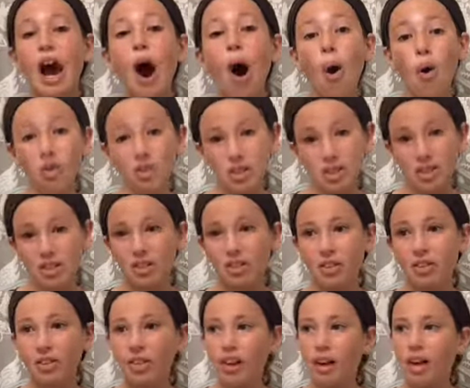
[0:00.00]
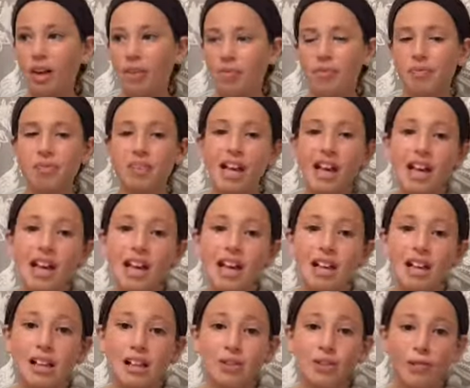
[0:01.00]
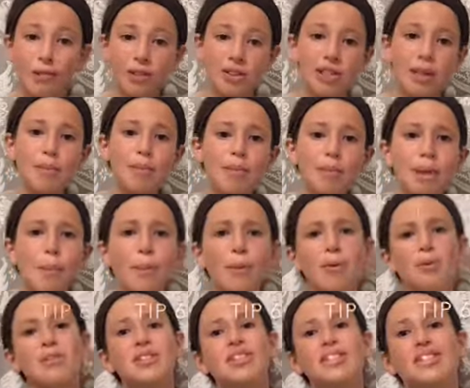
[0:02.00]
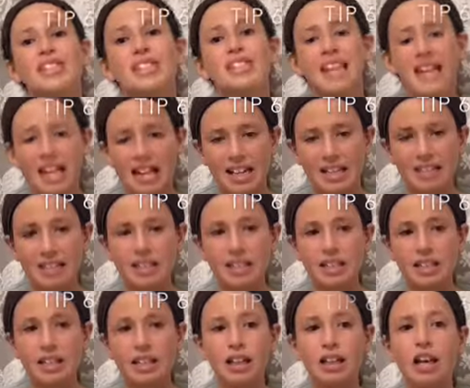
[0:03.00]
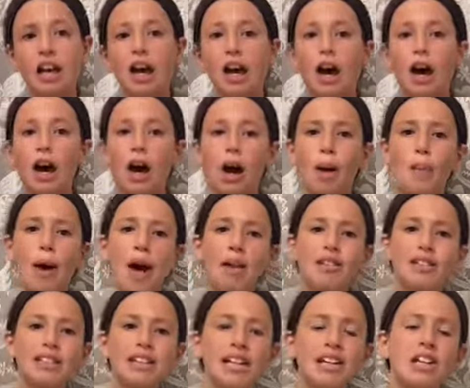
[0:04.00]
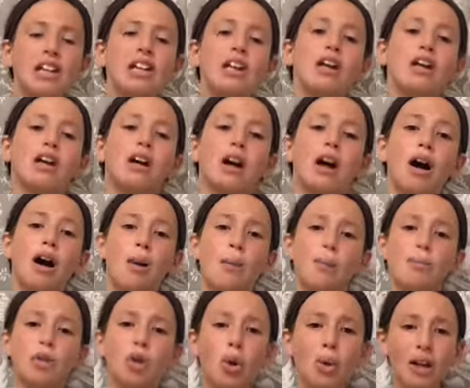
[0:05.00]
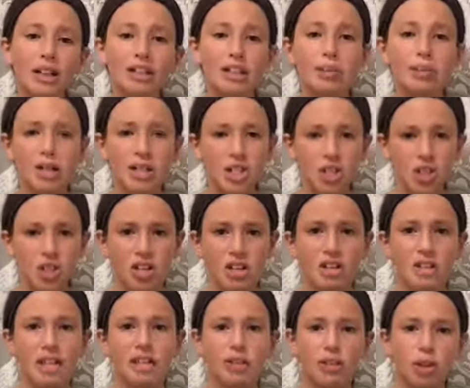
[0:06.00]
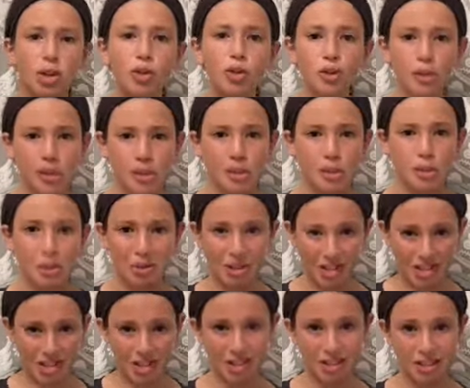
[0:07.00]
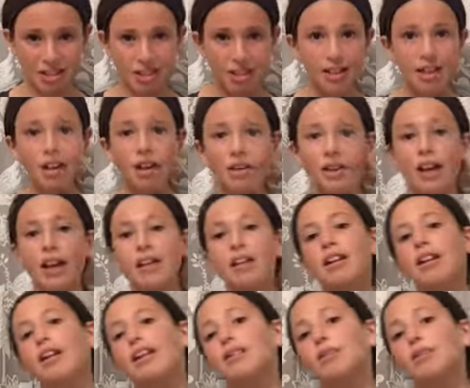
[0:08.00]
Also, for tip number 6, I would say go onto Pinterest and look for inspiration, okay?